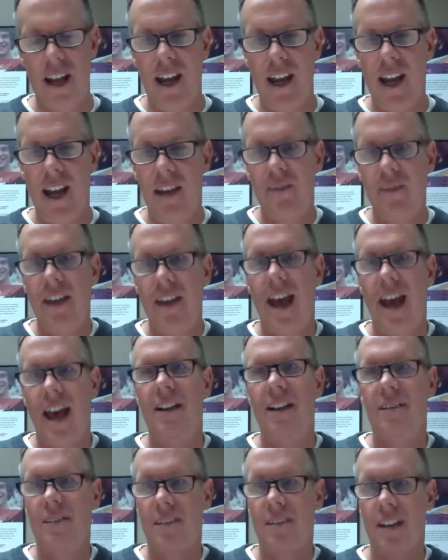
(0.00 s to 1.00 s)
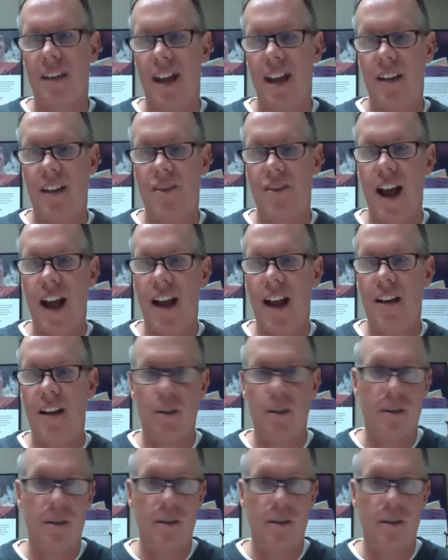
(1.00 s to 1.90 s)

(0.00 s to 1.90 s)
and that is a child or an